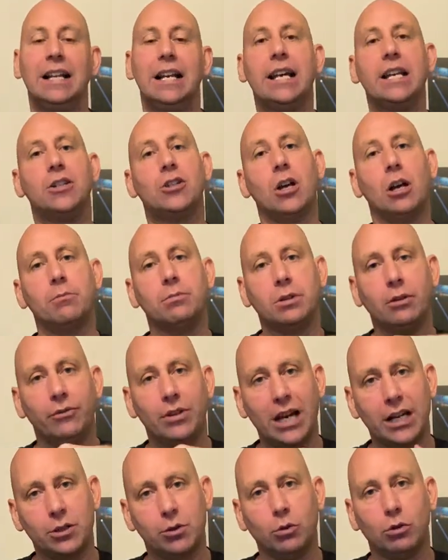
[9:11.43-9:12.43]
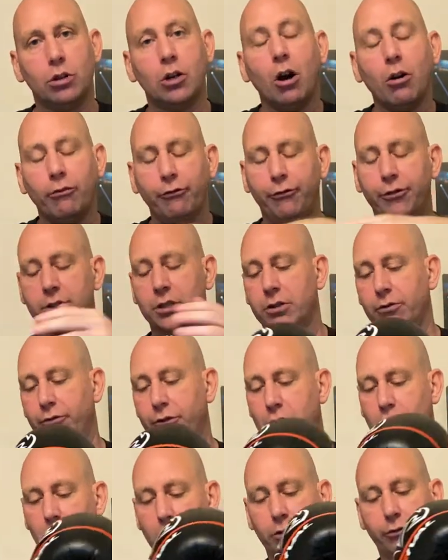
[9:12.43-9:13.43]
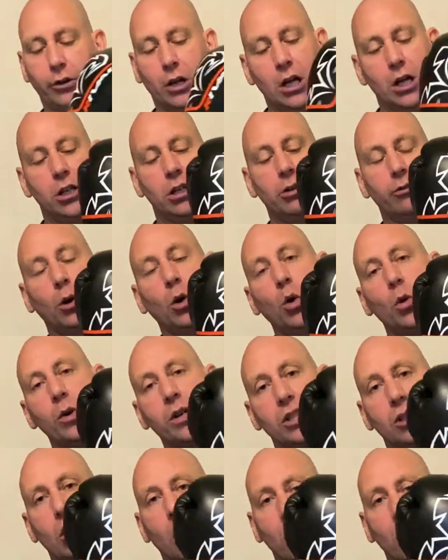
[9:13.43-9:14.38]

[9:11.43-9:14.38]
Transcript: In terms of the actual comfort of the glove, you've always